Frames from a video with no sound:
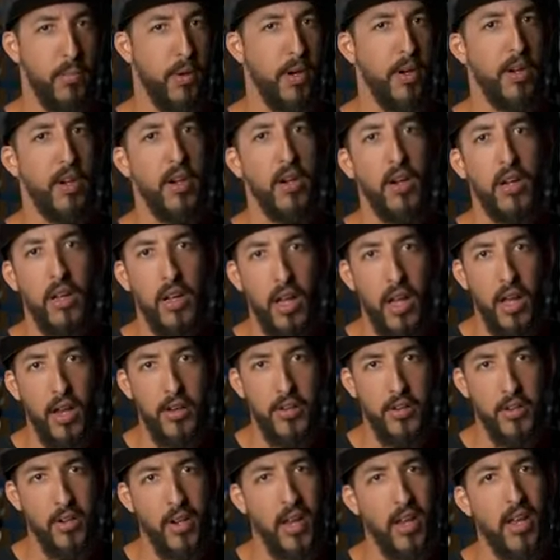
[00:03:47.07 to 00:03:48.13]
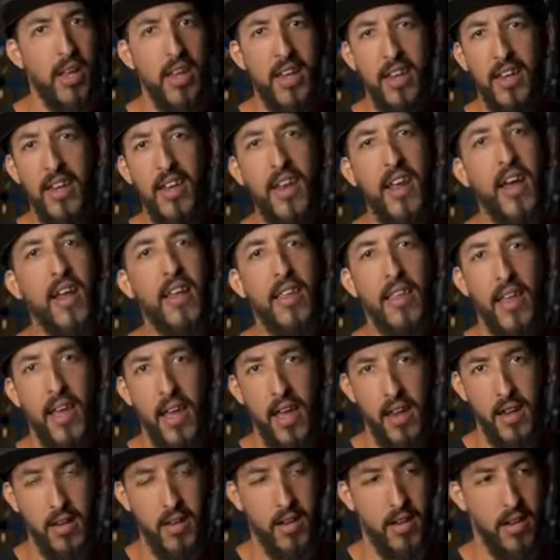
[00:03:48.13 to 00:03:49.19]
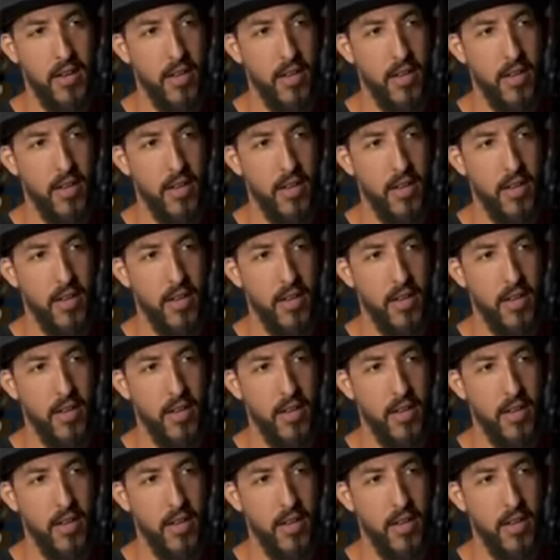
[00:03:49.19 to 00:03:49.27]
burning your clutch. None of that.